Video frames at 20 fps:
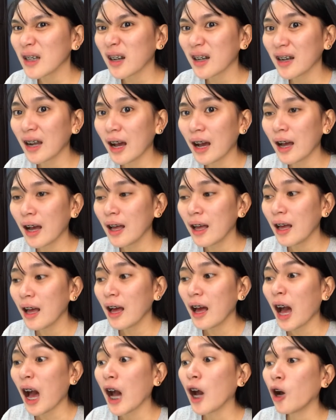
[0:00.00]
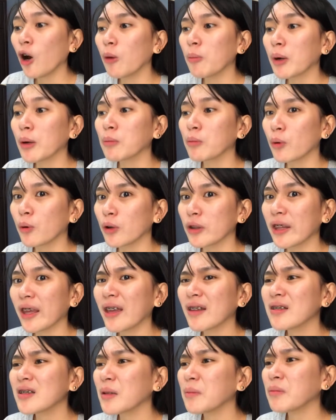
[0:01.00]
Kanang ako magbuot
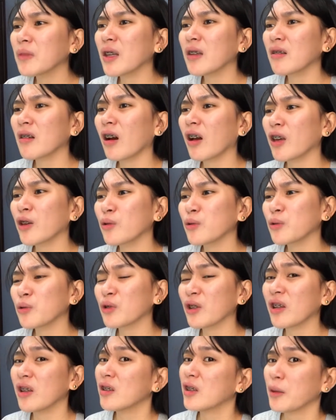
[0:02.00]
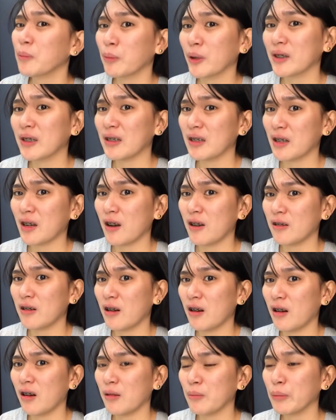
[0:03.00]
and something nakaingon ko dili day pa din ni
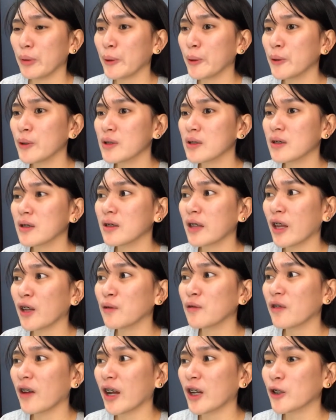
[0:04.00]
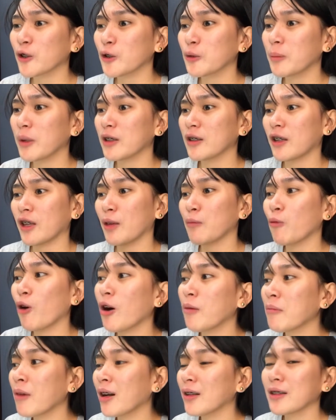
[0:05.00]
ana because the environment ang imuha
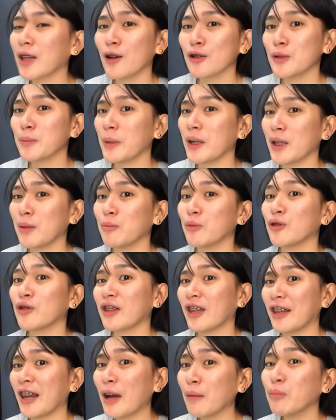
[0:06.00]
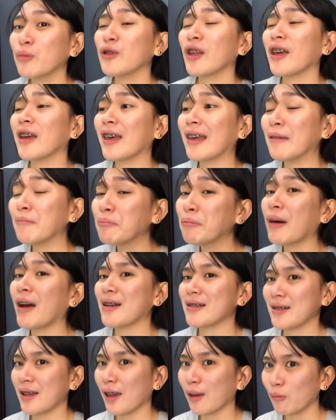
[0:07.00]
mga tao sa palibot kay na puday
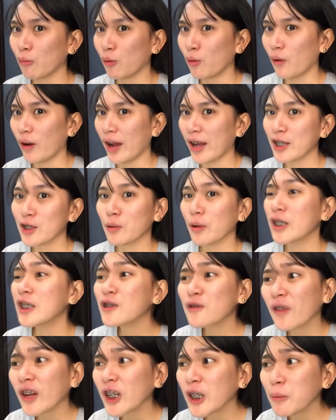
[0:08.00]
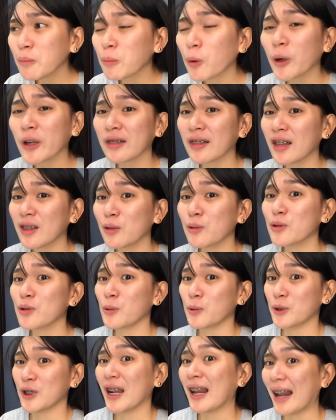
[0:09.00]
impact sa imuha. So it's very important to
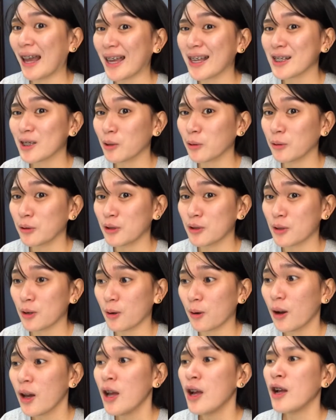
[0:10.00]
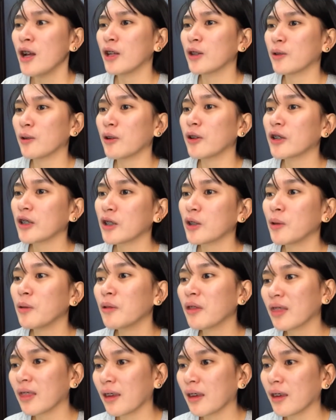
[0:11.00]
socialize also, to learn new
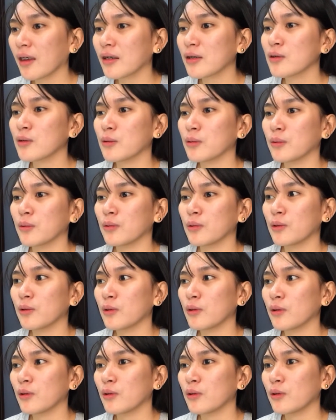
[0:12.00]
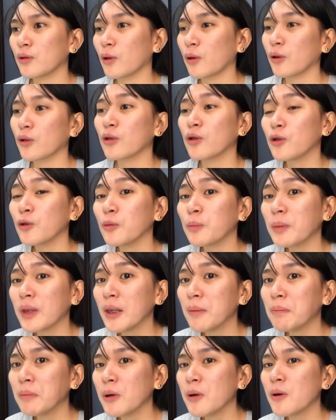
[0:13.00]
things, to talk new
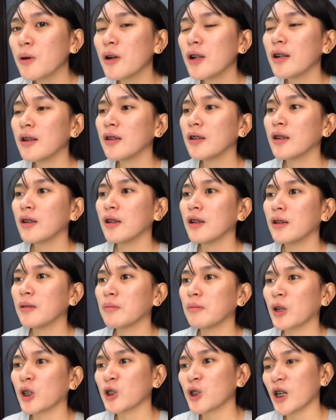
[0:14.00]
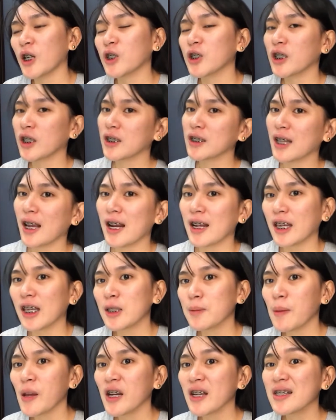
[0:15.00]
people, mag-share sa ilang
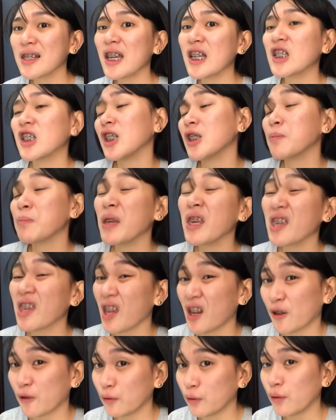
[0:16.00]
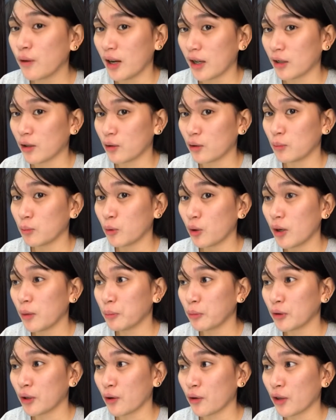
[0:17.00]
experience, and just be careful lang yun. Mo lang
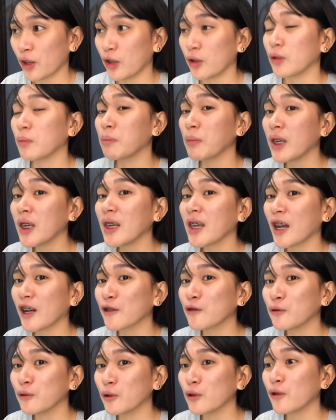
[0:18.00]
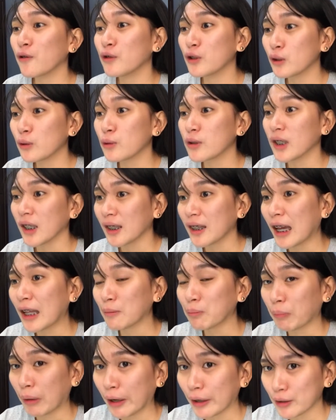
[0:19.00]
po na kaingon, be careful of choosing
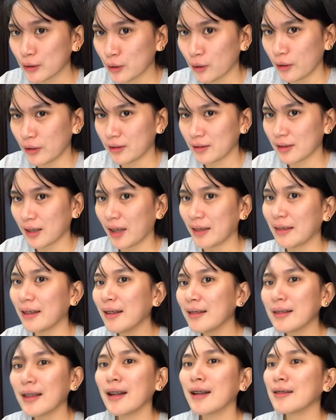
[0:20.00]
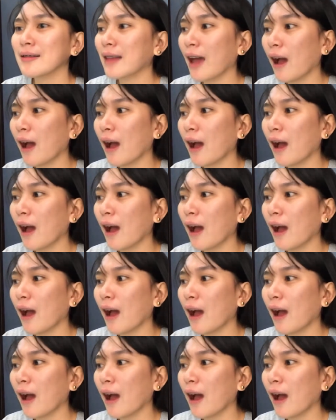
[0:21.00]
that person kay dili tanan